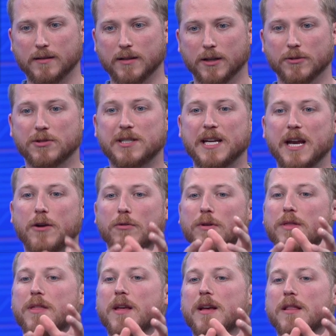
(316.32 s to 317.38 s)
you know
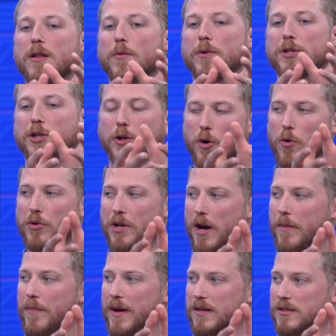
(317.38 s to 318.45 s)
sacred thing that we should hold
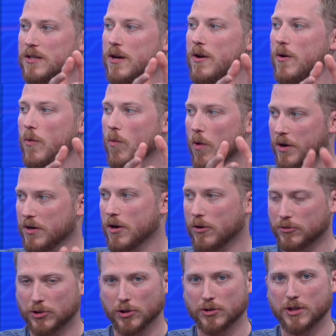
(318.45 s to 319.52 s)
up as one
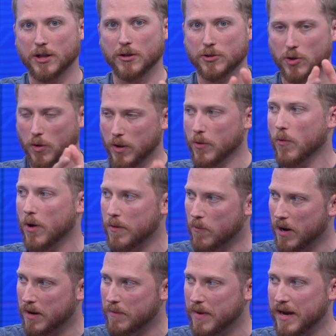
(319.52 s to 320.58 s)
culture's and there's only one
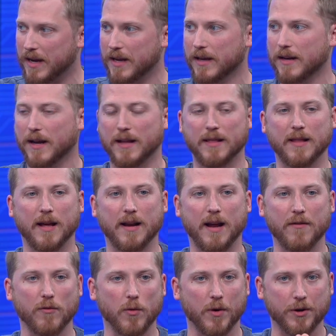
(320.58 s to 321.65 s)
way to make it and that
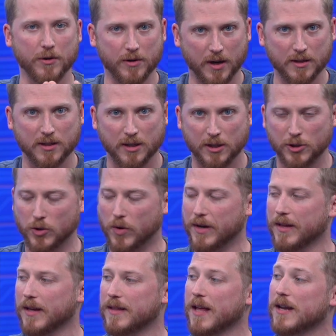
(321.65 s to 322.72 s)
everyone who doesn't enjoy
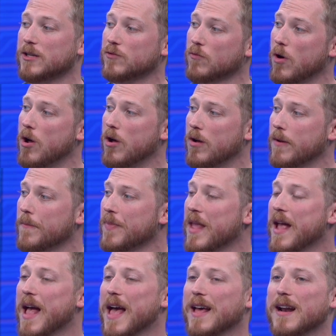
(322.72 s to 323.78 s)
it like that is wrong.
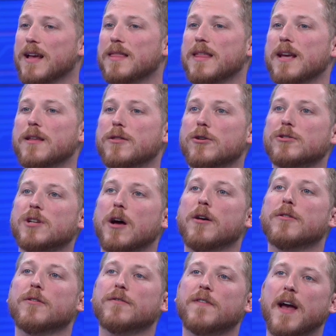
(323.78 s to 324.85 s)
And I think there's
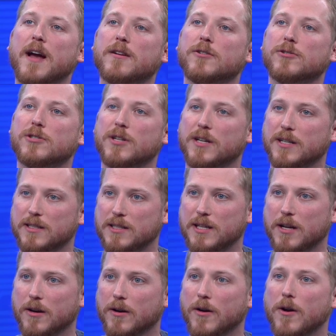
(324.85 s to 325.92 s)
other factors to
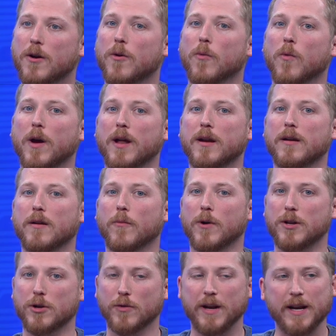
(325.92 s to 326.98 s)
consider when
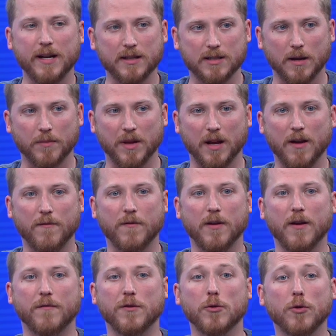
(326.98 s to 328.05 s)
when you're eating something. If
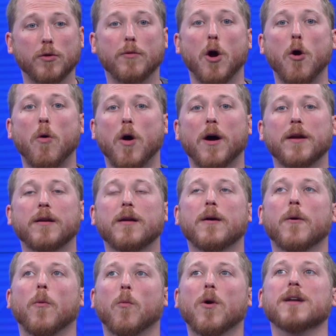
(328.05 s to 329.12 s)
if you go on
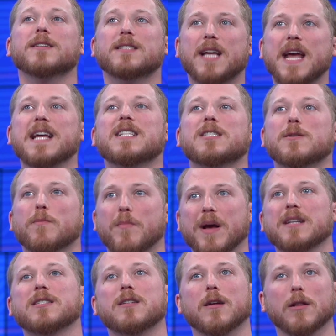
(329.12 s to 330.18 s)
what tastes
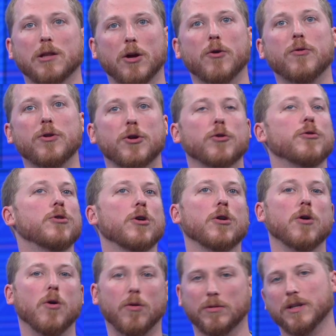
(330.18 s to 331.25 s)
best alone, you'd
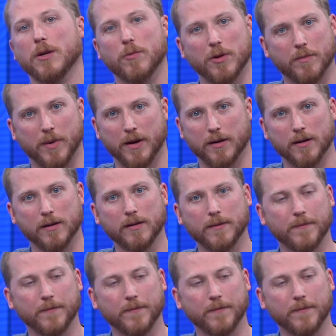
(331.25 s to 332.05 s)
cook only with butter